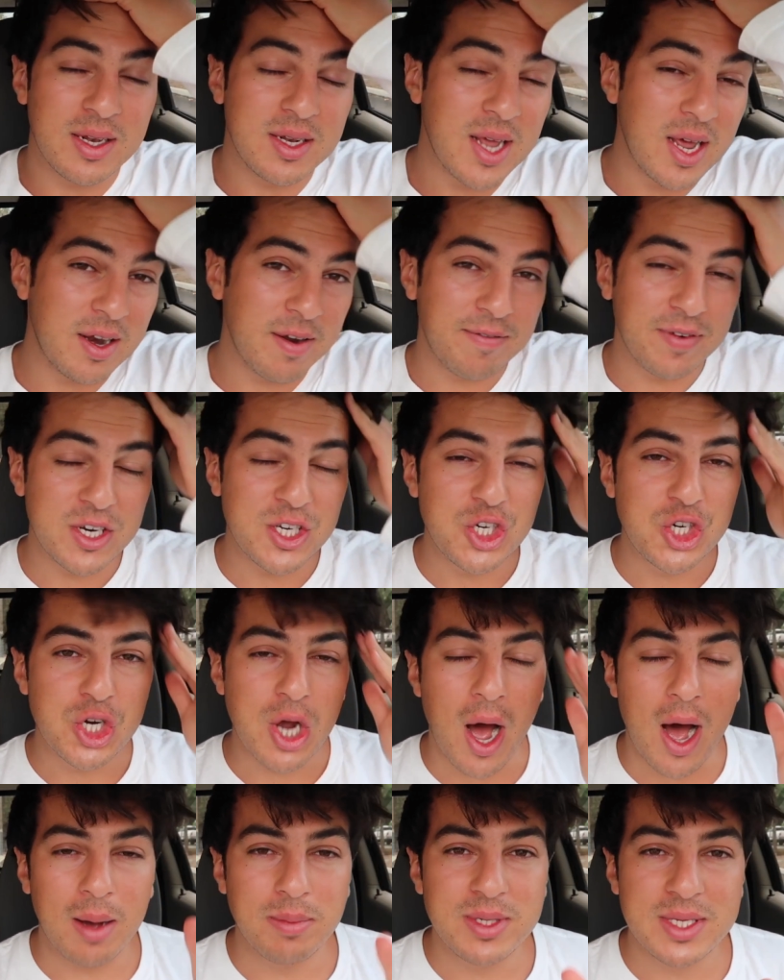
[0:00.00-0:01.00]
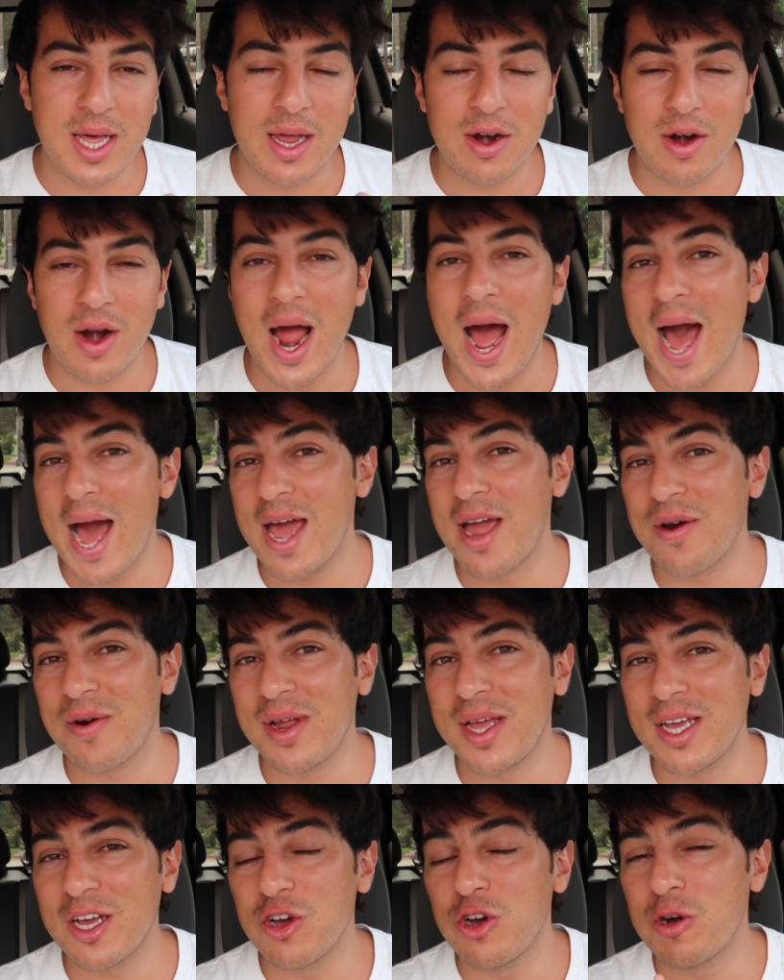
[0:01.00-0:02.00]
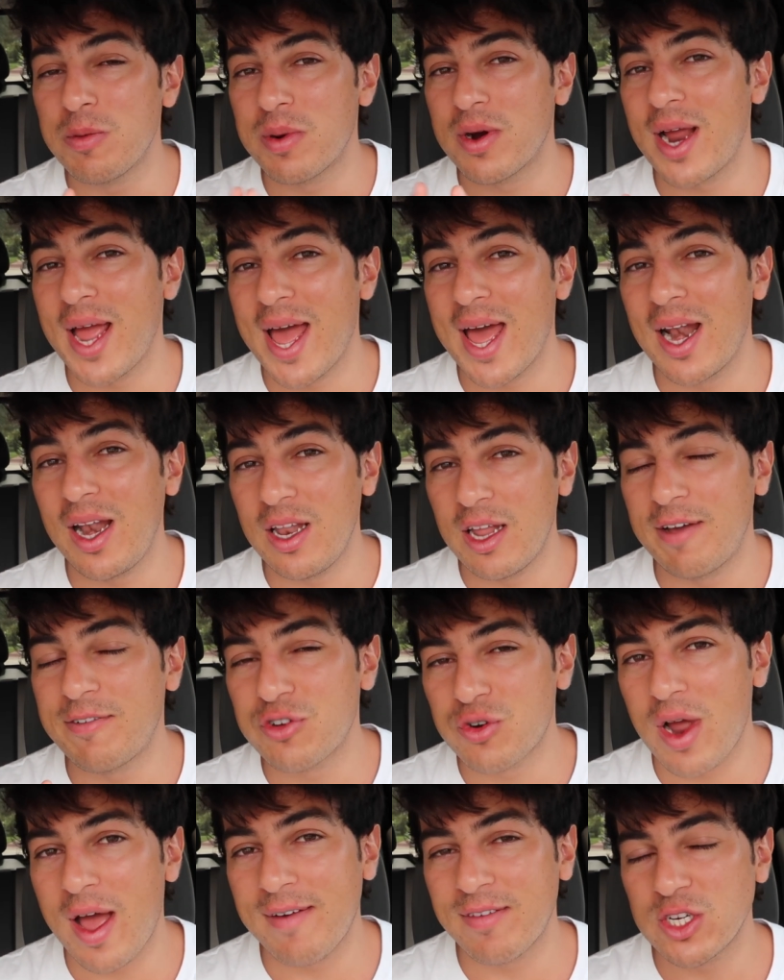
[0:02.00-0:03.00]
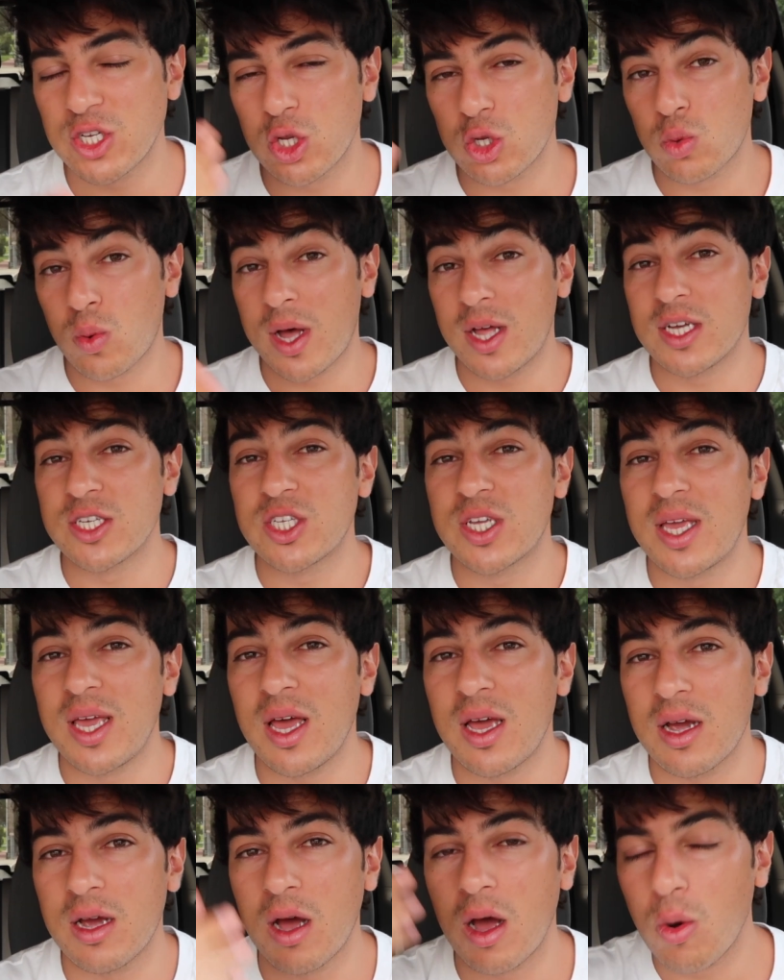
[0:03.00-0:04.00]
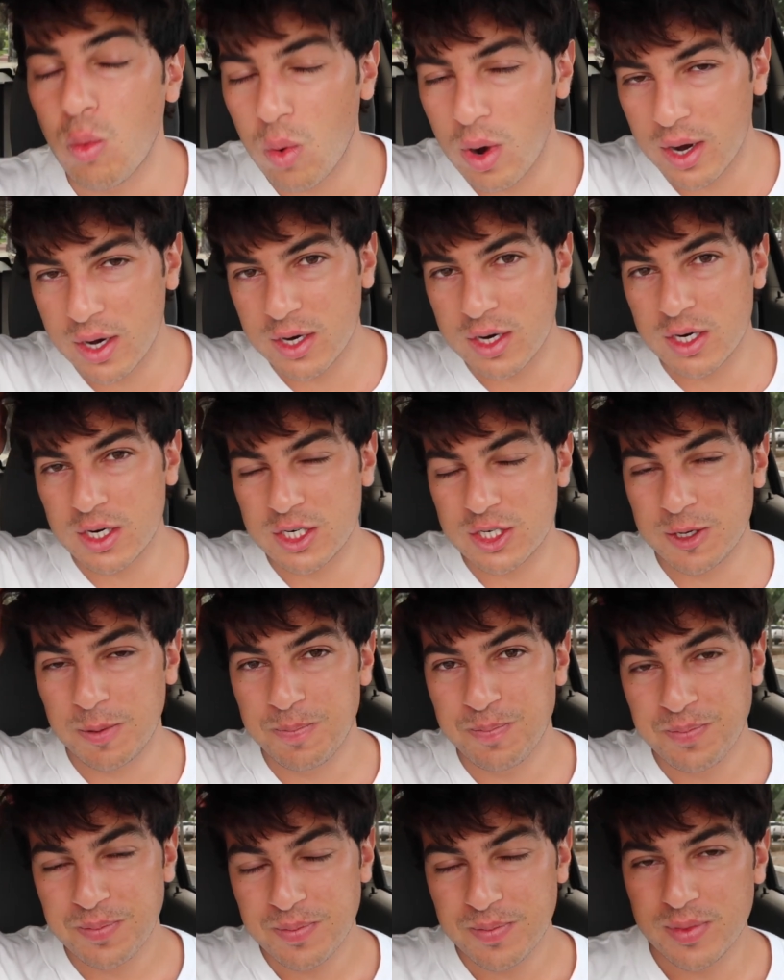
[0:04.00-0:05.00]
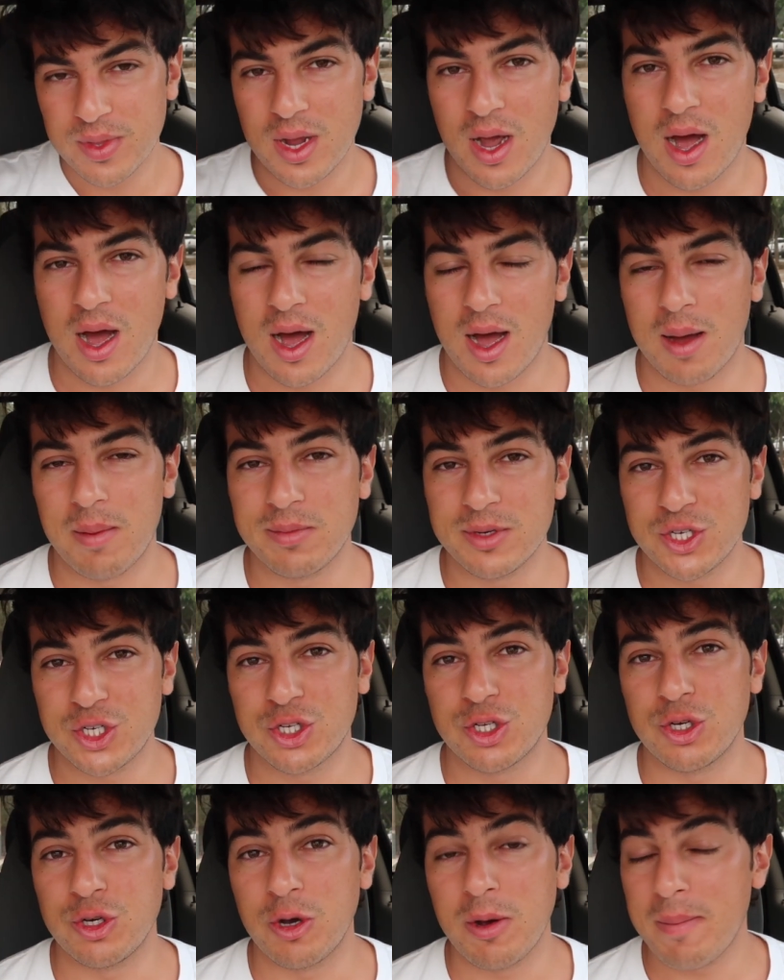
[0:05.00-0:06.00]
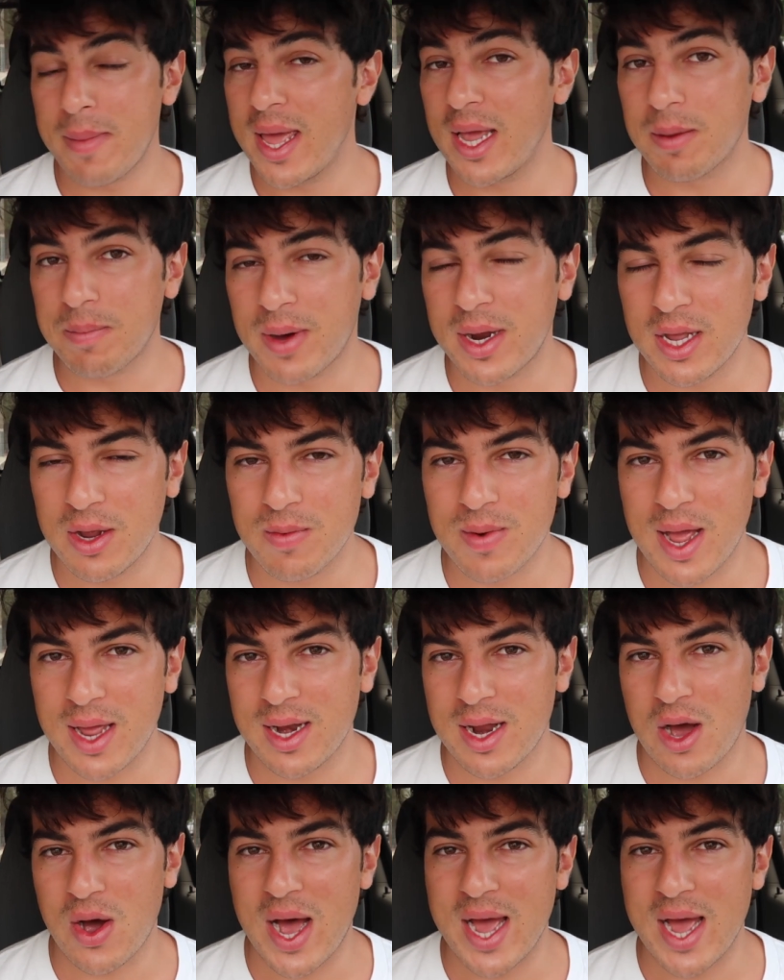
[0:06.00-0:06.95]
ten different jobs that are hiring Uber and Lyft drivers as well as gig workers um, to make money right now.